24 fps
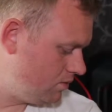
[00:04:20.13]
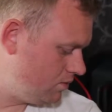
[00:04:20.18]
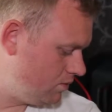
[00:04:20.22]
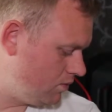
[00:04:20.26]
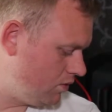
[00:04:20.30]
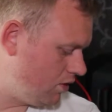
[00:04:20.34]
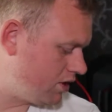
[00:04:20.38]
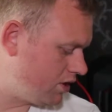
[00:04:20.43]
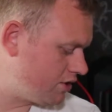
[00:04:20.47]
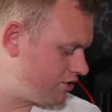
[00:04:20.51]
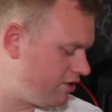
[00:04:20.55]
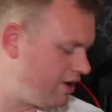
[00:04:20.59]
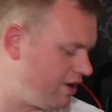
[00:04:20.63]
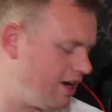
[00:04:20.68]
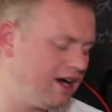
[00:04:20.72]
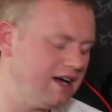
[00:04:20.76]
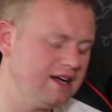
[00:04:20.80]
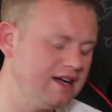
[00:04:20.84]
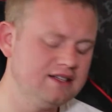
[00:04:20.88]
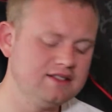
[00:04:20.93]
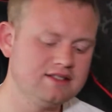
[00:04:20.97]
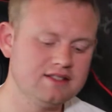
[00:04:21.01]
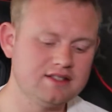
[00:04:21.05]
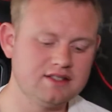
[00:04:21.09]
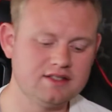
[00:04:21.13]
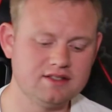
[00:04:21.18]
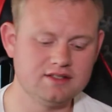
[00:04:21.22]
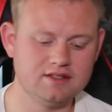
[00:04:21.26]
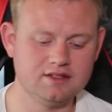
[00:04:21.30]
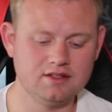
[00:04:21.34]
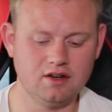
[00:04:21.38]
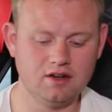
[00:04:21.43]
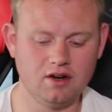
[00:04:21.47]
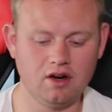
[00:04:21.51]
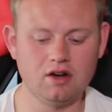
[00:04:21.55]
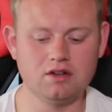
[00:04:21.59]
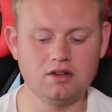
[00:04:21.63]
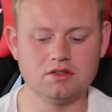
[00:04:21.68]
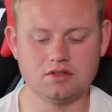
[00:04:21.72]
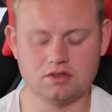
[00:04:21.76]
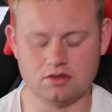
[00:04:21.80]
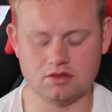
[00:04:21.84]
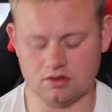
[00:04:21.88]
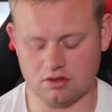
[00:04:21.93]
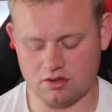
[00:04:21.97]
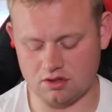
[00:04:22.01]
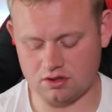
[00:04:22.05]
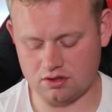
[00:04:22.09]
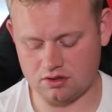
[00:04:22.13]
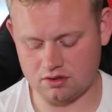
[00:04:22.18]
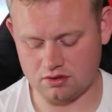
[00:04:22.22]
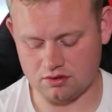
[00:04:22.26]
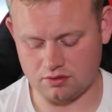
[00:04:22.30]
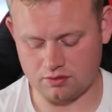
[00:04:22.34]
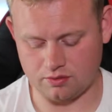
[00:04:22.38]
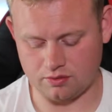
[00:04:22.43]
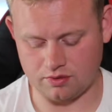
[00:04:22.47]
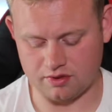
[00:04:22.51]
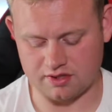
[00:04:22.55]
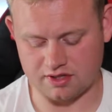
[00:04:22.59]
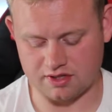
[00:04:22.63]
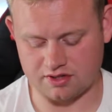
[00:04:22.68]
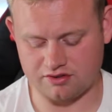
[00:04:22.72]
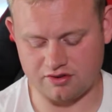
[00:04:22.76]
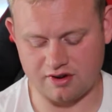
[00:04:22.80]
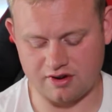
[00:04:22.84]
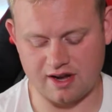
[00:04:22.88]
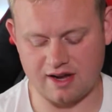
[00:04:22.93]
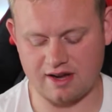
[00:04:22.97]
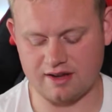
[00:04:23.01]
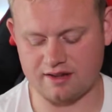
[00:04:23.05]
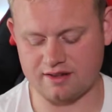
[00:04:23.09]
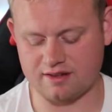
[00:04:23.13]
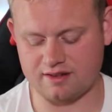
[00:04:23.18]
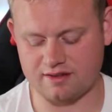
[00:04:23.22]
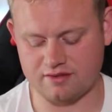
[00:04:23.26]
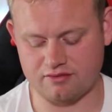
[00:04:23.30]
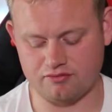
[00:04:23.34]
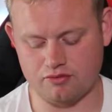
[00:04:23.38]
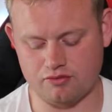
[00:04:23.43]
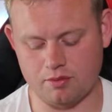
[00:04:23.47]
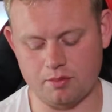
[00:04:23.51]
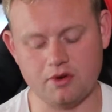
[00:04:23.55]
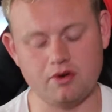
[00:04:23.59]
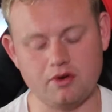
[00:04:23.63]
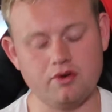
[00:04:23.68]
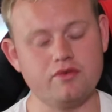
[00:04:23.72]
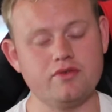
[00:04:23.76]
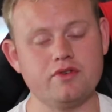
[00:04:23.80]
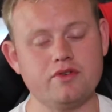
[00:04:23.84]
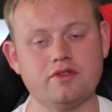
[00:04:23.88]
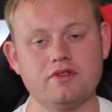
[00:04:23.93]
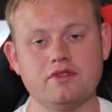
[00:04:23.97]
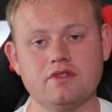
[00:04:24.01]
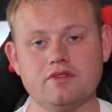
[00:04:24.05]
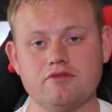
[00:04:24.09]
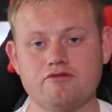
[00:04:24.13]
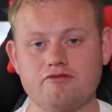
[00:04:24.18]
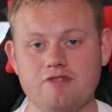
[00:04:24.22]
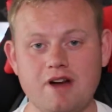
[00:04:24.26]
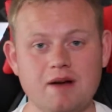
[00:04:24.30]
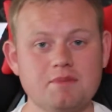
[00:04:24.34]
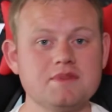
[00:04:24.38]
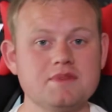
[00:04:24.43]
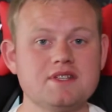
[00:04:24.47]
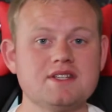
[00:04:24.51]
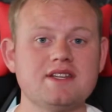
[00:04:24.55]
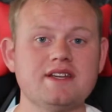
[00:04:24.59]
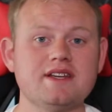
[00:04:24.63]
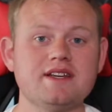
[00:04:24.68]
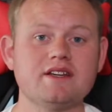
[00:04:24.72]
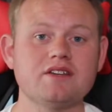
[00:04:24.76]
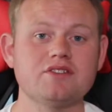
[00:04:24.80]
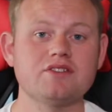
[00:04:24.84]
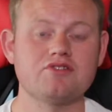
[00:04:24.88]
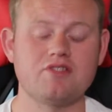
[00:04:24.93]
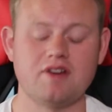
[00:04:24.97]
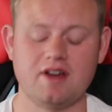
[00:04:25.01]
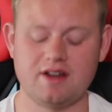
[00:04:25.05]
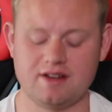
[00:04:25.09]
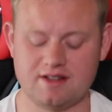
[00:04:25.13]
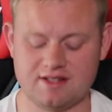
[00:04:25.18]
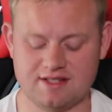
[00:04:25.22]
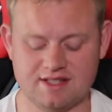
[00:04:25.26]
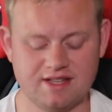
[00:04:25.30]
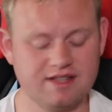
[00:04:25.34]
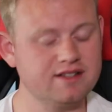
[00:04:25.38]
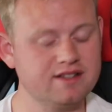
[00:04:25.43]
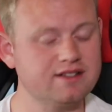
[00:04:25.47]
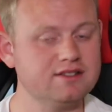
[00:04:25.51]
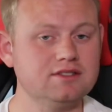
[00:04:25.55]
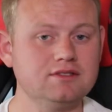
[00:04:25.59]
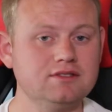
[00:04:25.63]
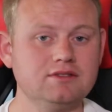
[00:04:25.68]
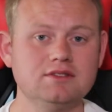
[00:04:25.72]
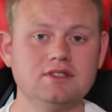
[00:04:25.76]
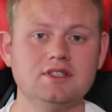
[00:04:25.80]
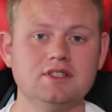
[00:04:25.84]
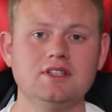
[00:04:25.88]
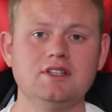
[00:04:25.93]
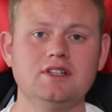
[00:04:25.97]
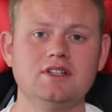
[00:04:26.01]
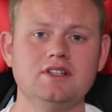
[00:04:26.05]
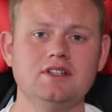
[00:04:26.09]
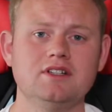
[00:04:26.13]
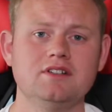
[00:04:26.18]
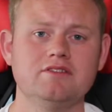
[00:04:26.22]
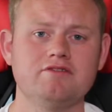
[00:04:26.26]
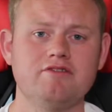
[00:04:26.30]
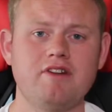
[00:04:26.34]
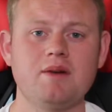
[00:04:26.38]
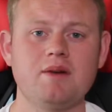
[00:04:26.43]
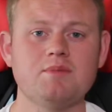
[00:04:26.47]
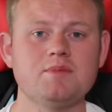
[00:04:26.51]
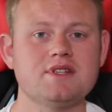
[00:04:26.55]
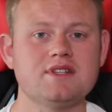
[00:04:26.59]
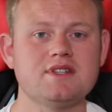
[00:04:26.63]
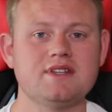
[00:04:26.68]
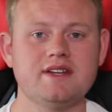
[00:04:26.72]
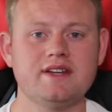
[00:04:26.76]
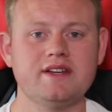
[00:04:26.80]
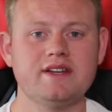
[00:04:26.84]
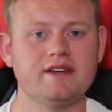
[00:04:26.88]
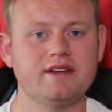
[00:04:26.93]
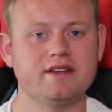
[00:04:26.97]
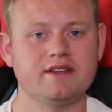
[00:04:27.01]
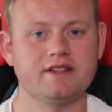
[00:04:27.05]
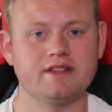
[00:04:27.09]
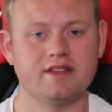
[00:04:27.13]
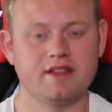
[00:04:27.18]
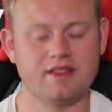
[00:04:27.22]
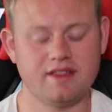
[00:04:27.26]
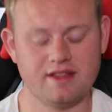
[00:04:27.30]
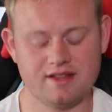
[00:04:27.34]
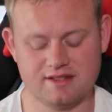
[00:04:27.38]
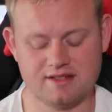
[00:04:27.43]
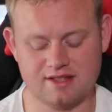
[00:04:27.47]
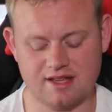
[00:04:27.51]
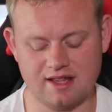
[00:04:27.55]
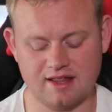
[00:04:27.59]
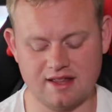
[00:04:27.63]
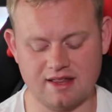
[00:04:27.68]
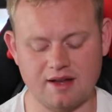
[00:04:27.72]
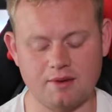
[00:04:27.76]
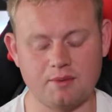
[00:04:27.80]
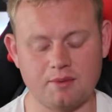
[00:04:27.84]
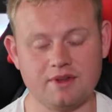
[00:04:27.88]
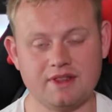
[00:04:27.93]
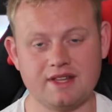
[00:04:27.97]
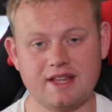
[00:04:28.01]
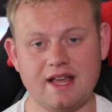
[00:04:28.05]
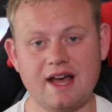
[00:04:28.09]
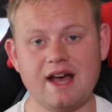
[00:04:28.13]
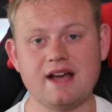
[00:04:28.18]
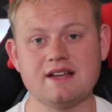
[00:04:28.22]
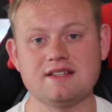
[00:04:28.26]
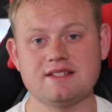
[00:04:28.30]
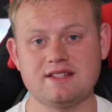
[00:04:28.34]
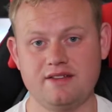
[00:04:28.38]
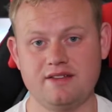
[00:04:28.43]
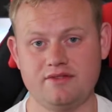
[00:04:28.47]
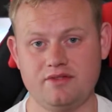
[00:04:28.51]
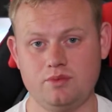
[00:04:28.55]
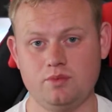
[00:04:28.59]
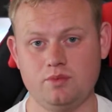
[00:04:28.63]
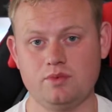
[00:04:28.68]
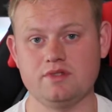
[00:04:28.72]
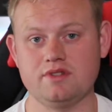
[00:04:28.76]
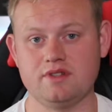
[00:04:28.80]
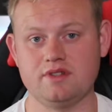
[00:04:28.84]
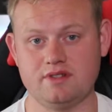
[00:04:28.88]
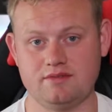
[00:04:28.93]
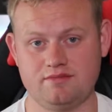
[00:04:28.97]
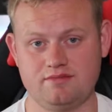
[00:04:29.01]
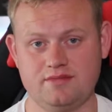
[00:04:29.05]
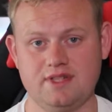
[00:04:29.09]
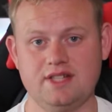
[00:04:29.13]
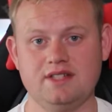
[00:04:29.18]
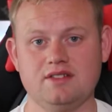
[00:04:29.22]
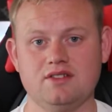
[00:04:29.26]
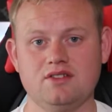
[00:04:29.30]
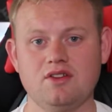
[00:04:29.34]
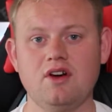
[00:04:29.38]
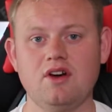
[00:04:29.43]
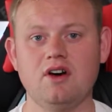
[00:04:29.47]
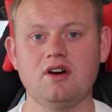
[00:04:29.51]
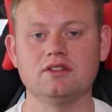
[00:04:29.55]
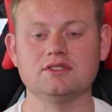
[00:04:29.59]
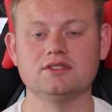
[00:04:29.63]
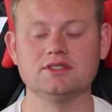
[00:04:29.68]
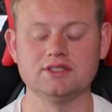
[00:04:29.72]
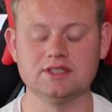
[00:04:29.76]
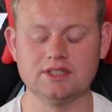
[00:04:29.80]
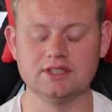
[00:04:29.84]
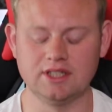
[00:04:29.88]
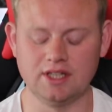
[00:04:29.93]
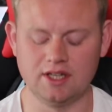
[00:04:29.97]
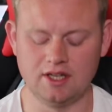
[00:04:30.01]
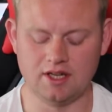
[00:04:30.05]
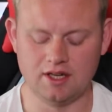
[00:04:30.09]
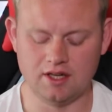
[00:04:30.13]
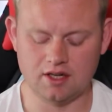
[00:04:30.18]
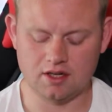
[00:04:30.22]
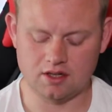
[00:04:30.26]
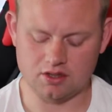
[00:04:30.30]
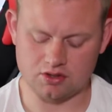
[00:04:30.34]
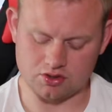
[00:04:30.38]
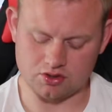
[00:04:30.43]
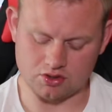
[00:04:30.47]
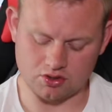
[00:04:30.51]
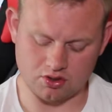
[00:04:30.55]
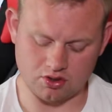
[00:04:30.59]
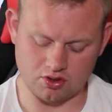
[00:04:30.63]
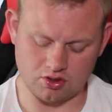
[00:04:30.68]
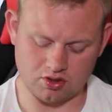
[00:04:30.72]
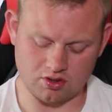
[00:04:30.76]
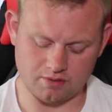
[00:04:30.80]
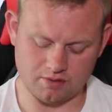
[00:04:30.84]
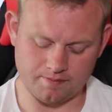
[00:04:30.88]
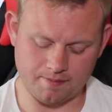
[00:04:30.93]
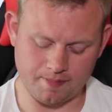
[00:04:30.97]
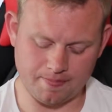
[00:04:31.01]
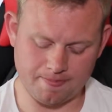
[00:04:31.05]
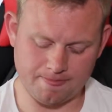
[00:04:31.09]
what I tried also was I tried removing RAM sticks, tried a single RAM stick, things like that when the i7 was installed. So